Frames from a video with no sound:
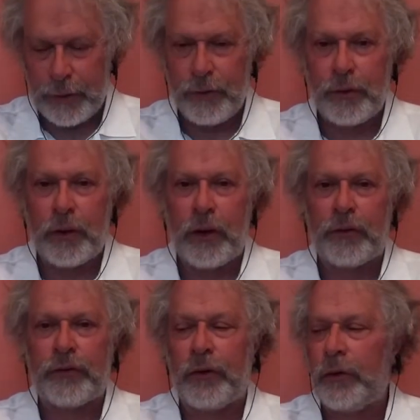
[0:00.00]
you can
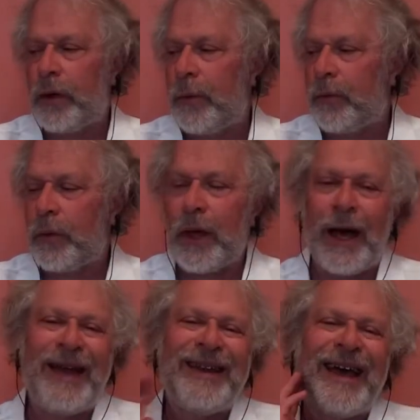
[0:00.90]
also, it comes with
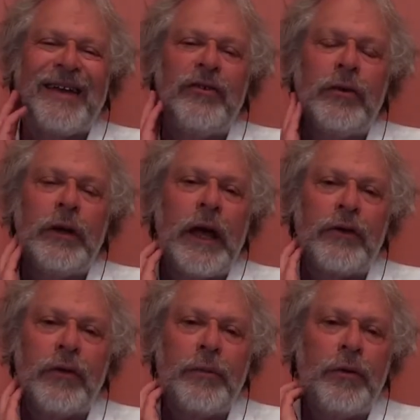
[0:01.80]
contacts you can
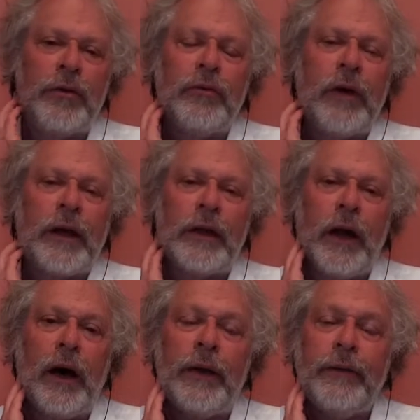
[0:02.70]
actually put directly
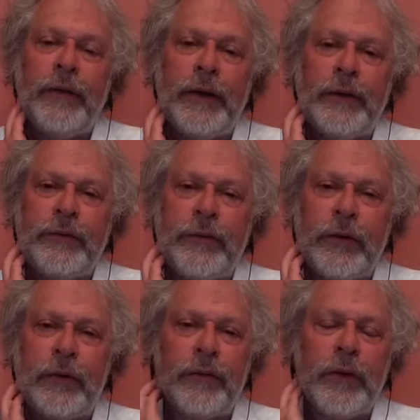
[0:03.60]
on the vagus
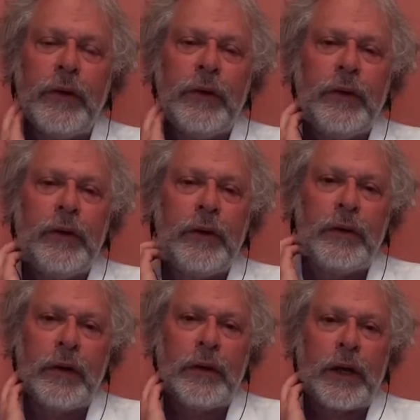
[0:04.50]
nerve.
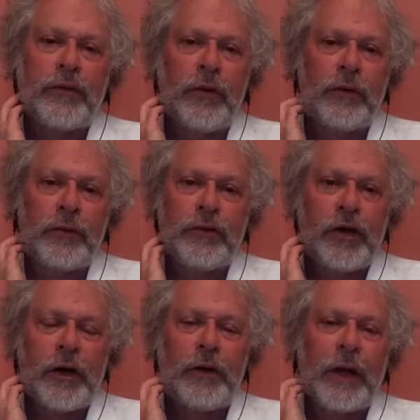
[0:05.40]
Electro
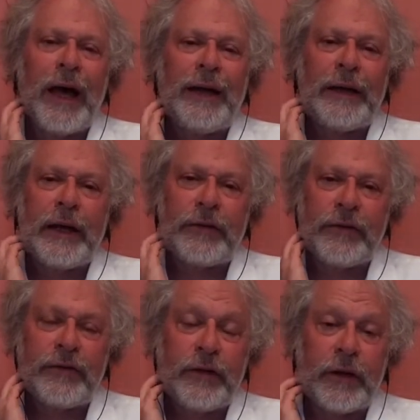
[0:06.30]
gel contacts
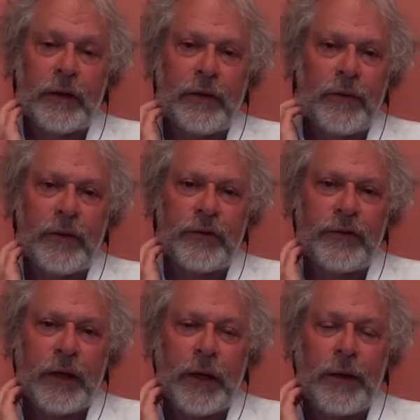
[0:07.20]
that stick, are very
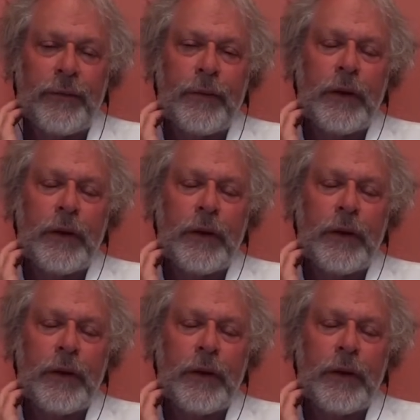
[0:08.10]
sticky.